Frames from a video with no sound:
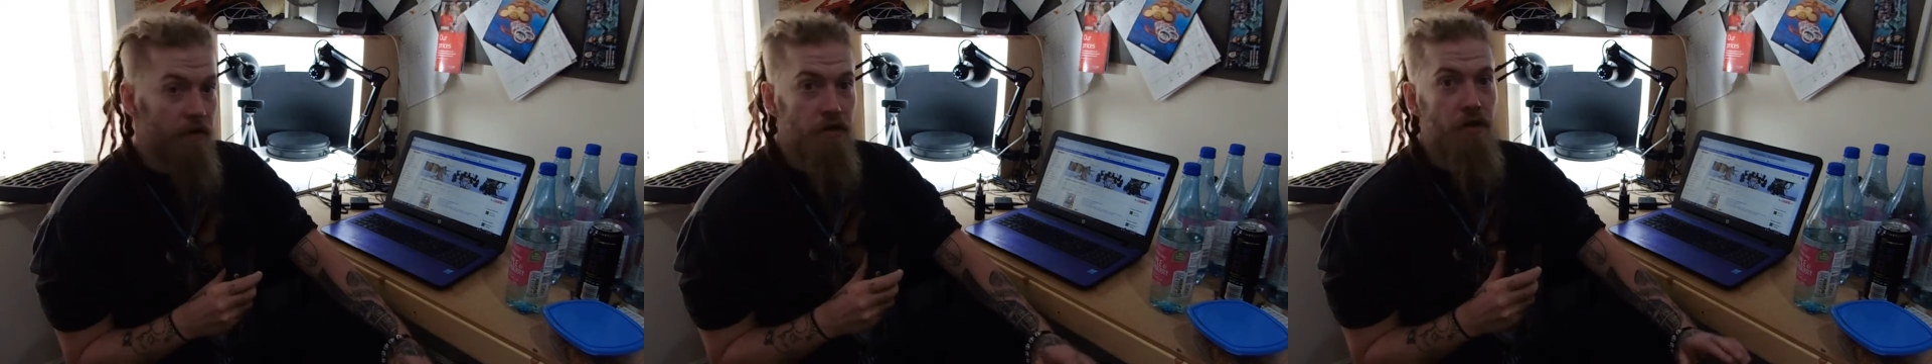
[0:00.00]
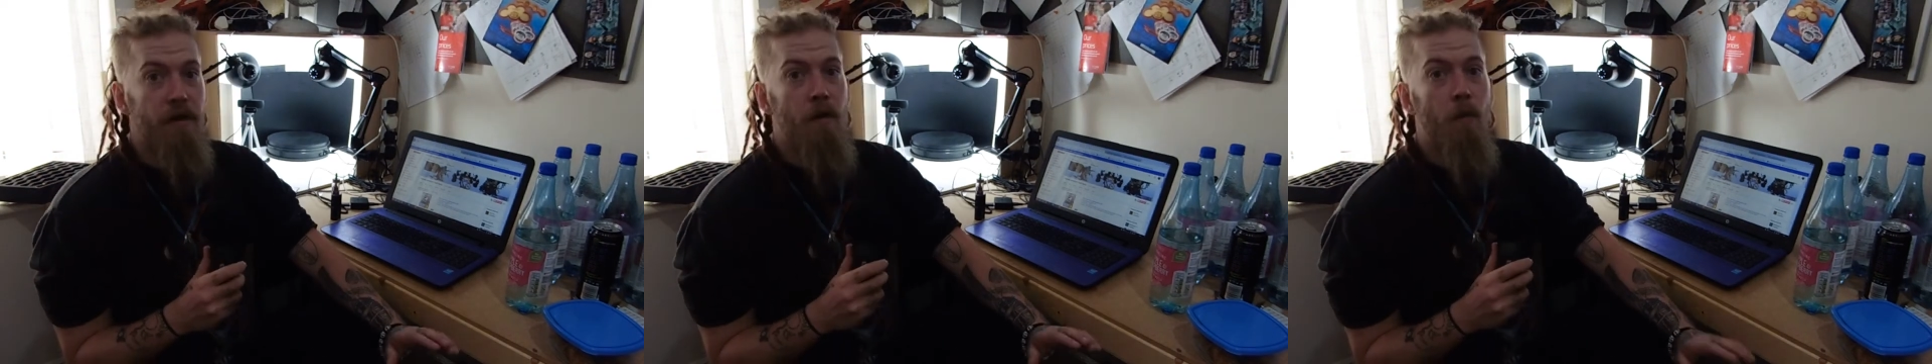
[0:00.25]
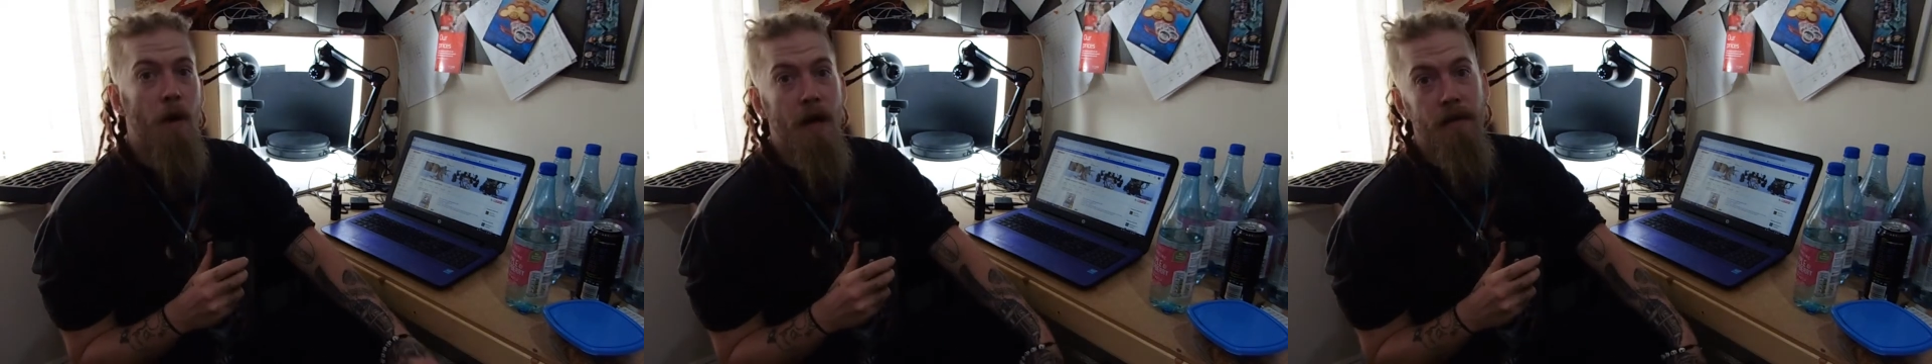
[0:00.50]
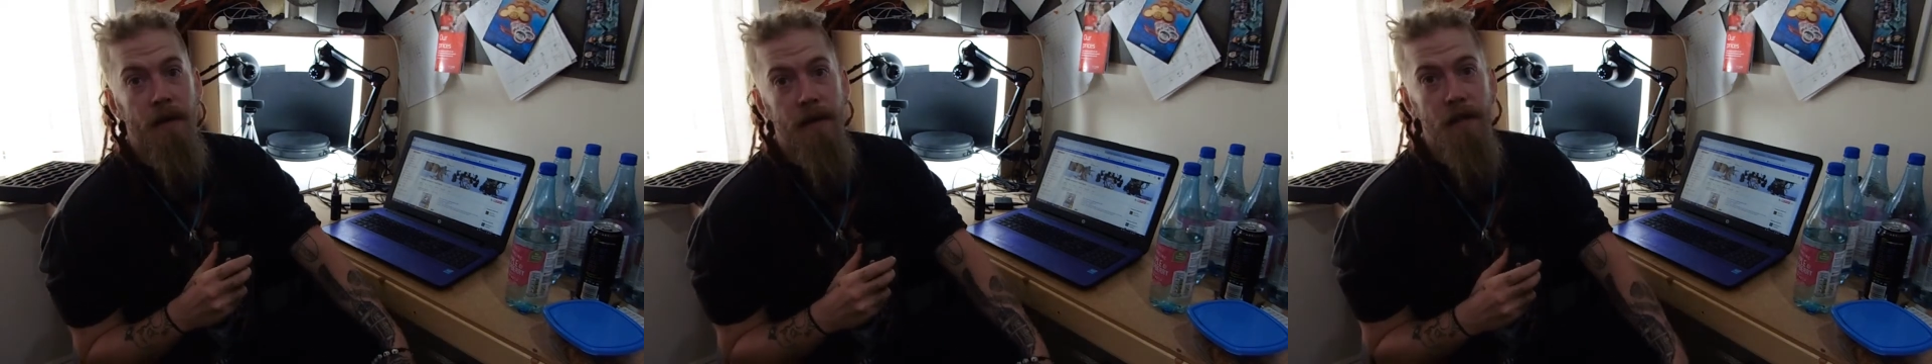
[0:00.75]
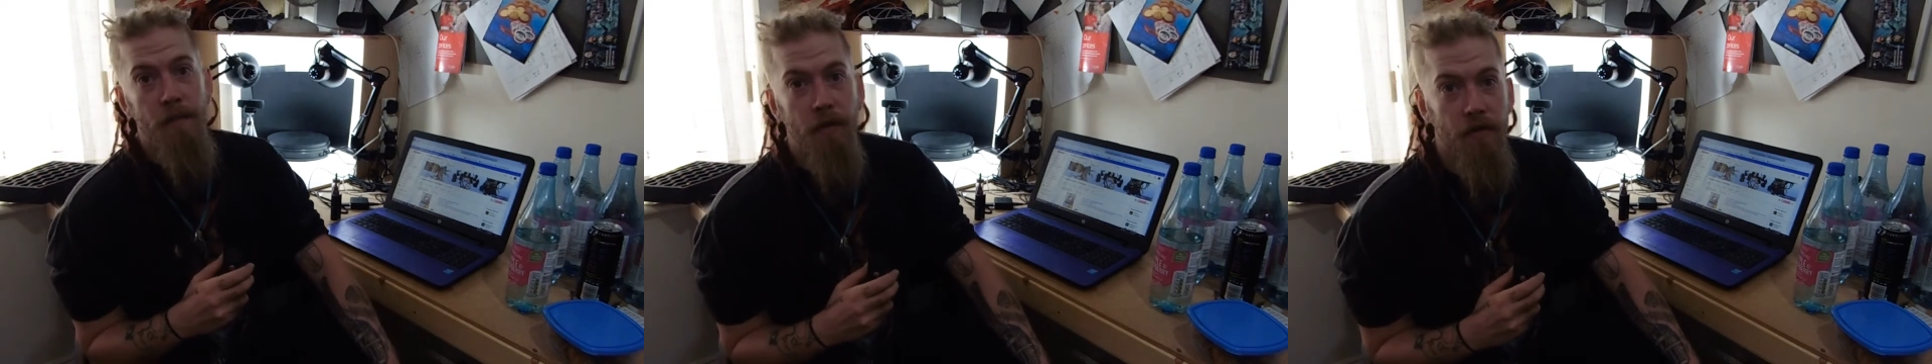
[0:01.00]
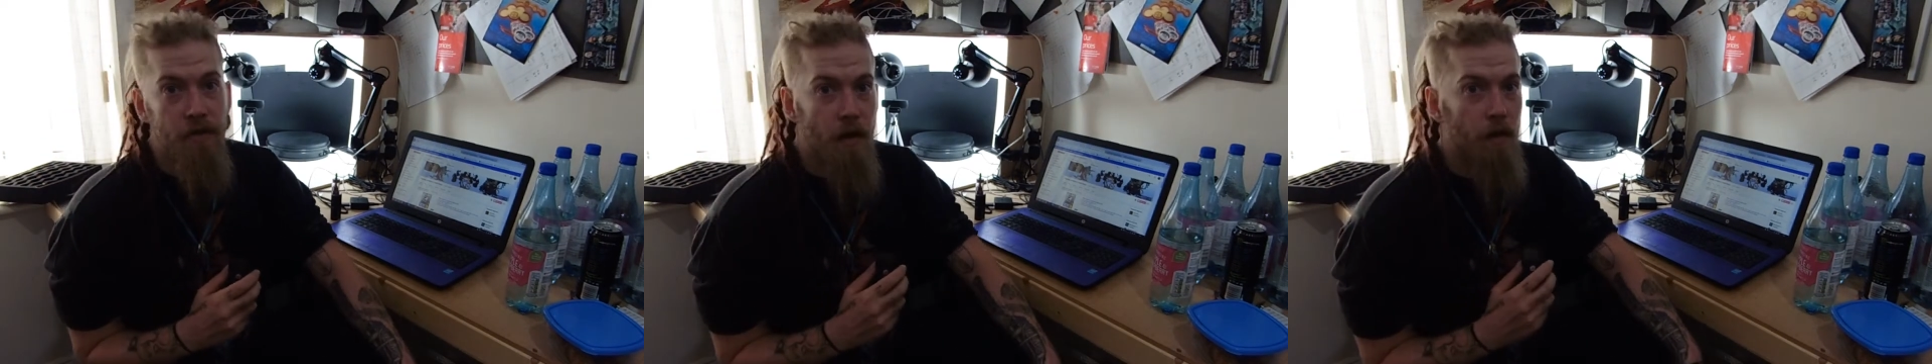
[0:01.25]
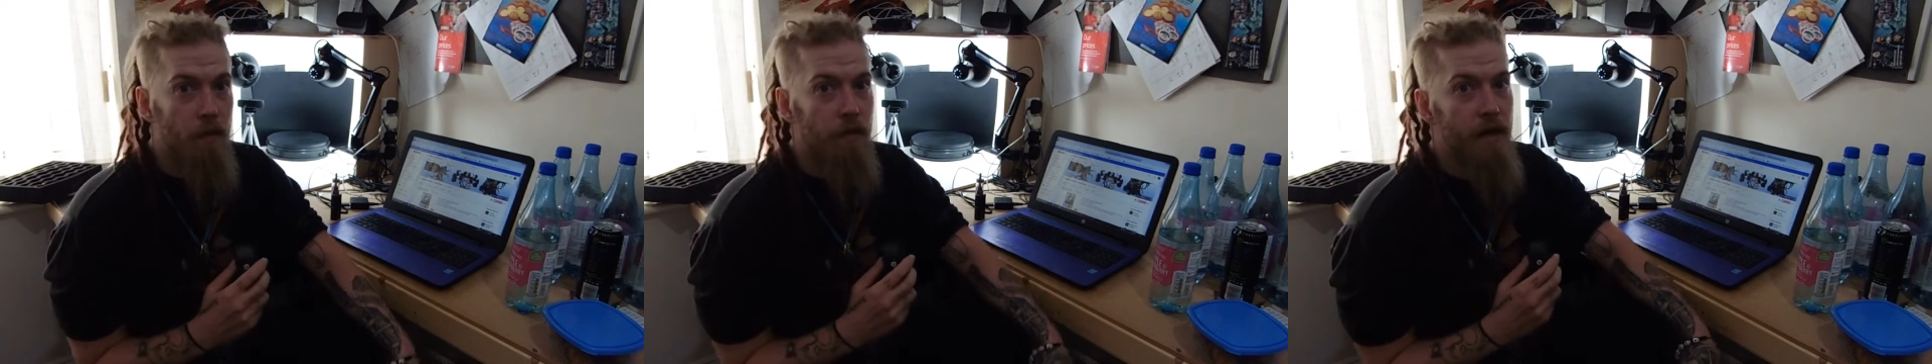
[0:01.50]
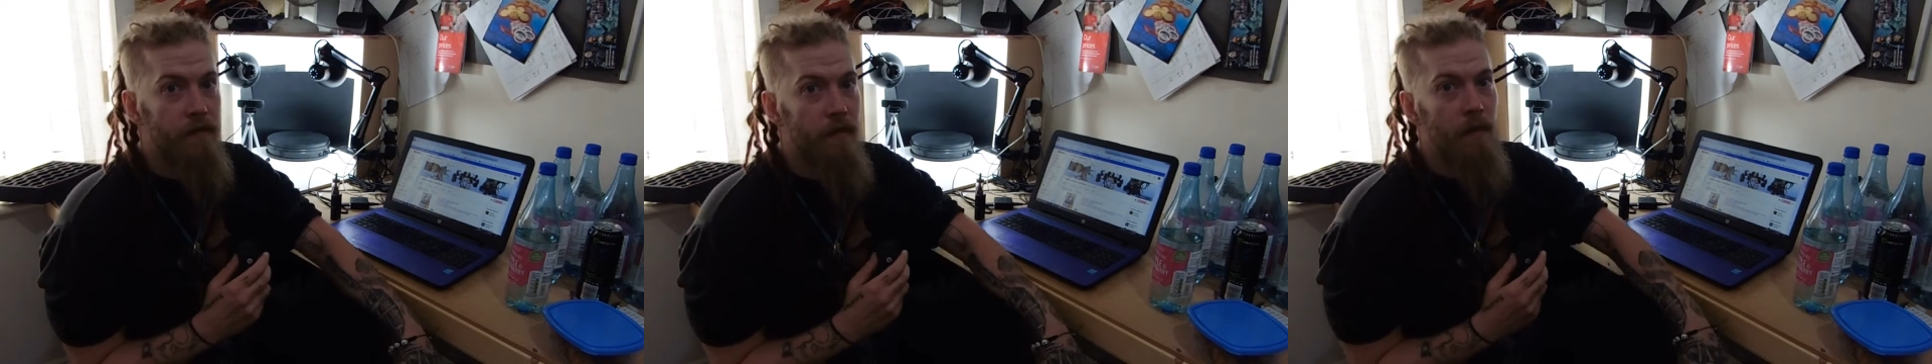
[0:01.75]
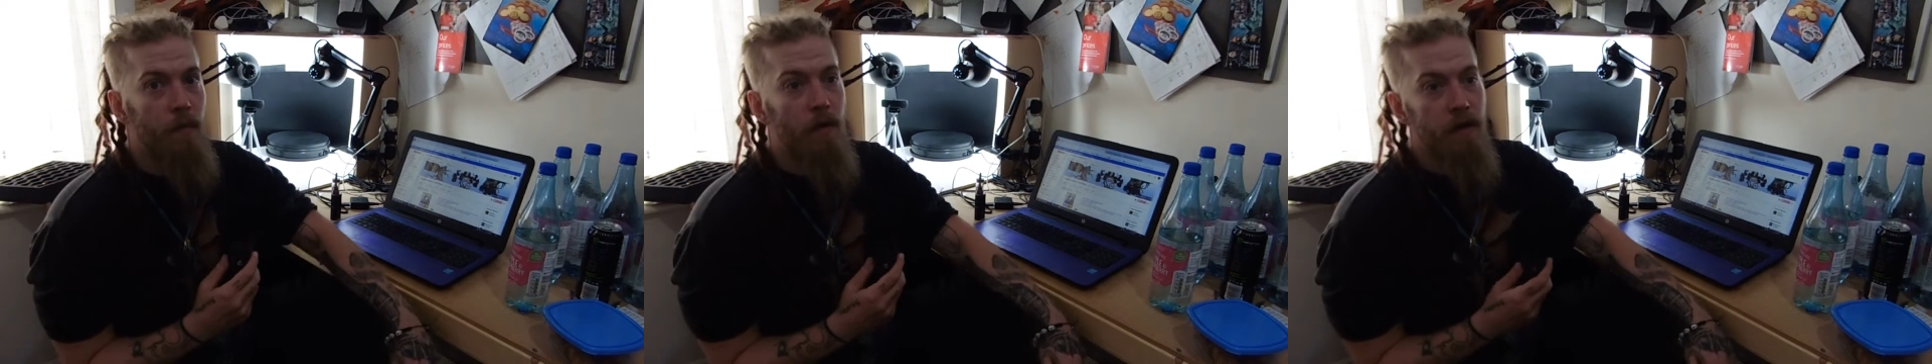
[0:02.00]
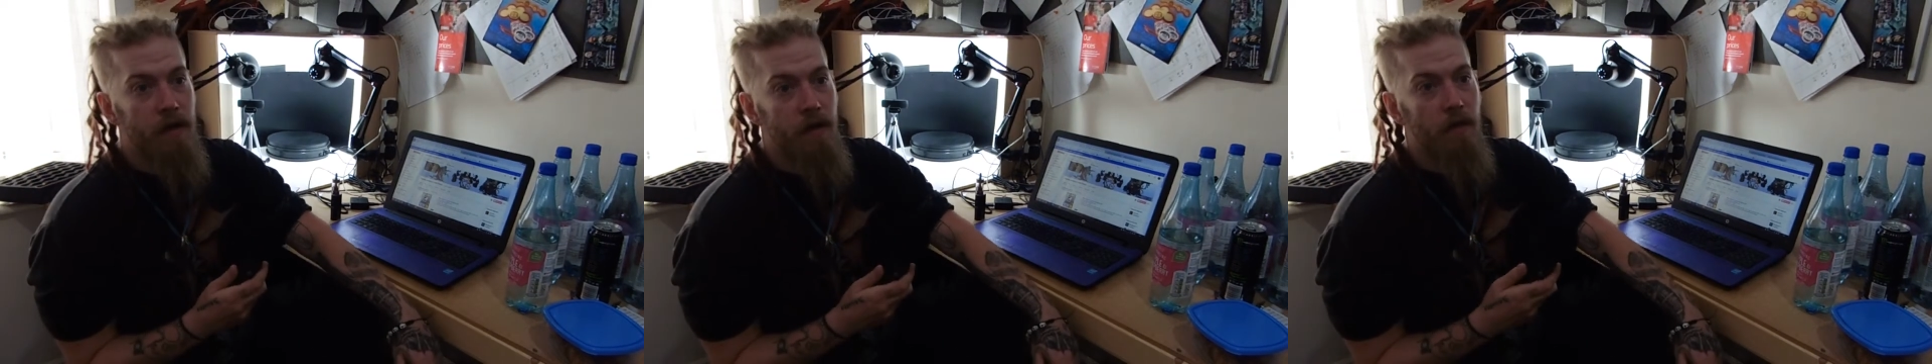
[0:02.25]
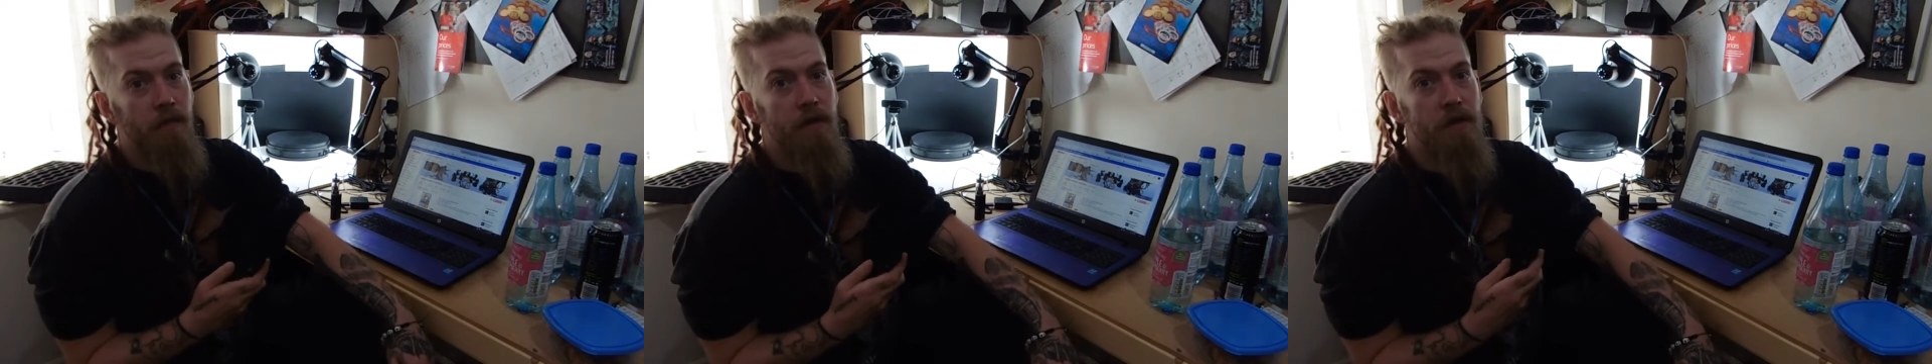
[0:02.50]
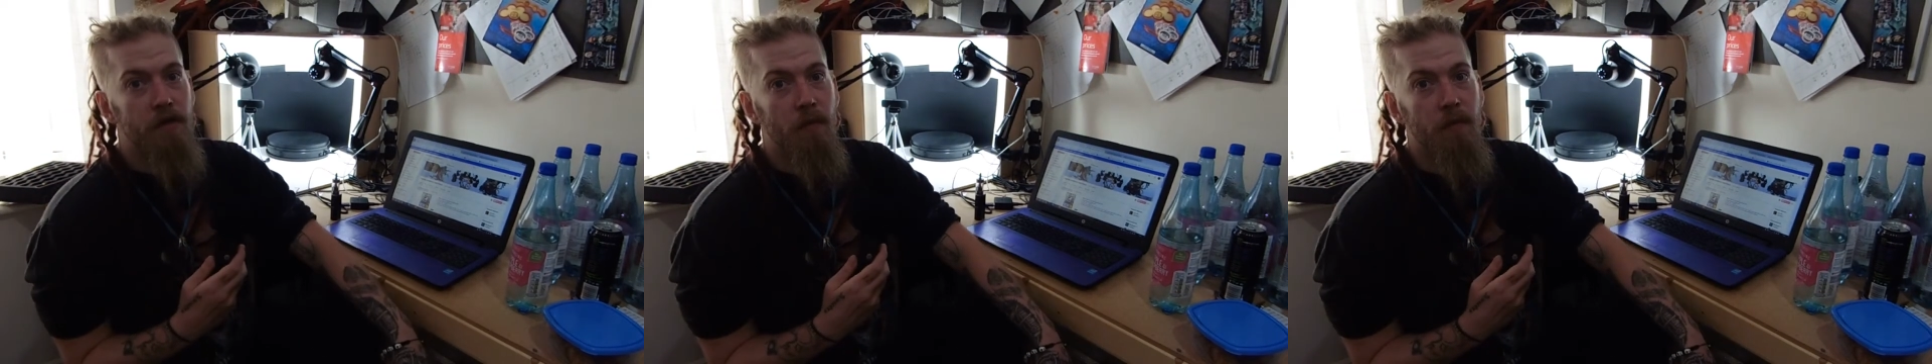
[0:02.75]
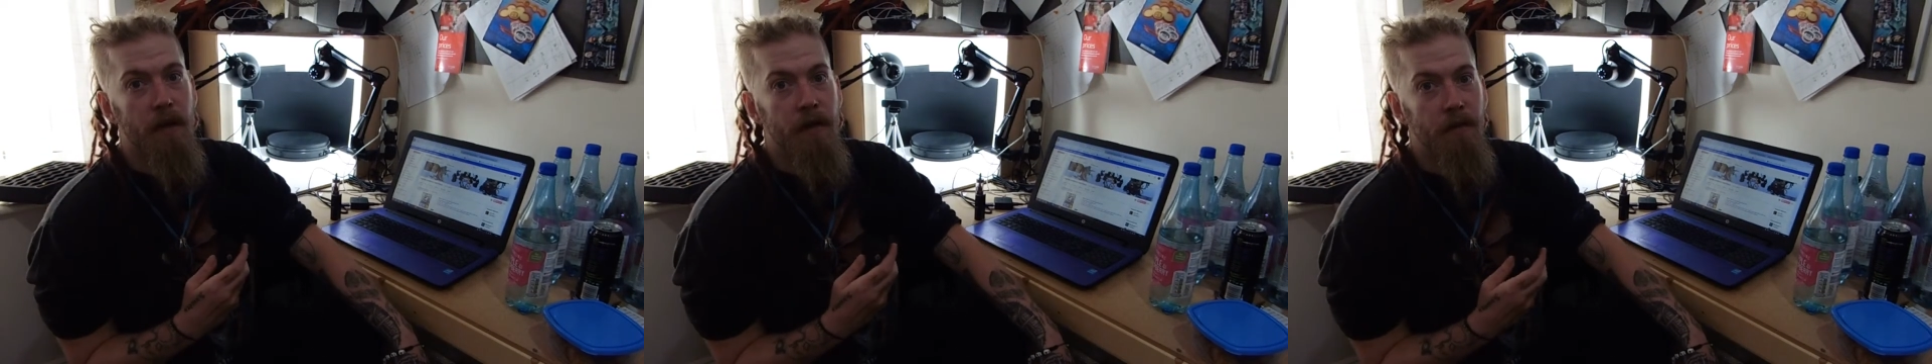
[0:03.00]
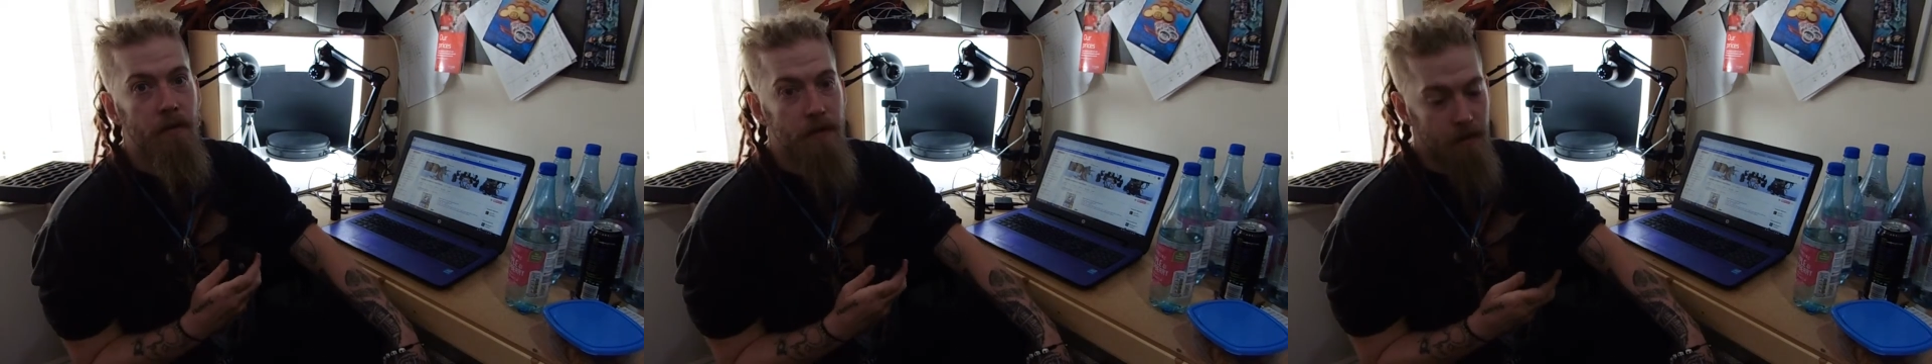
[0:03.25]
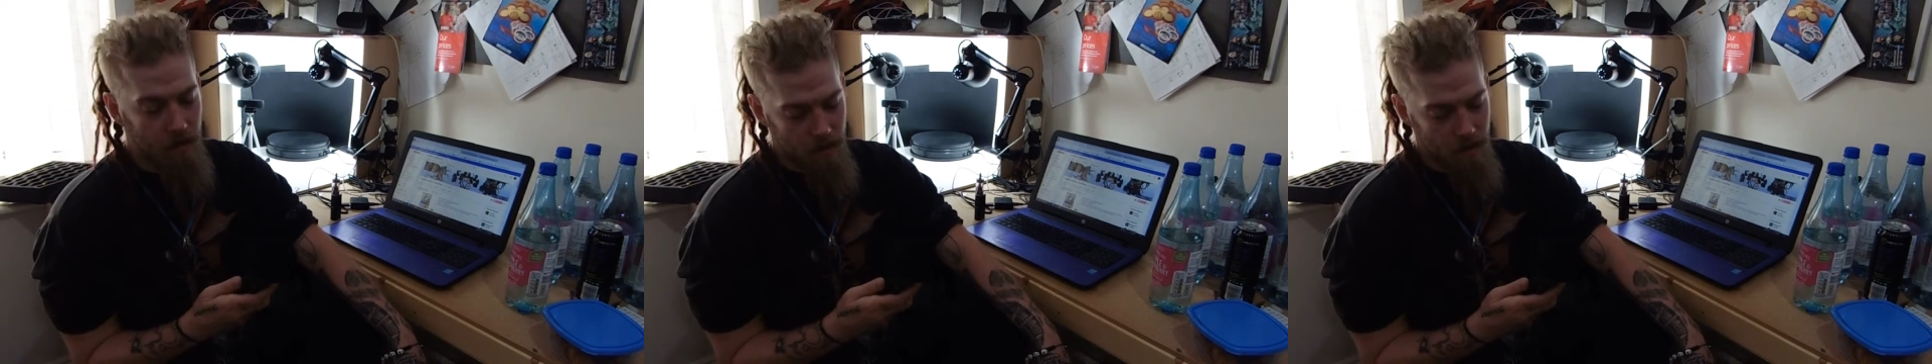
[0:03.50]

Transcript: to show you why that is because not only have I been working on these thumbnails,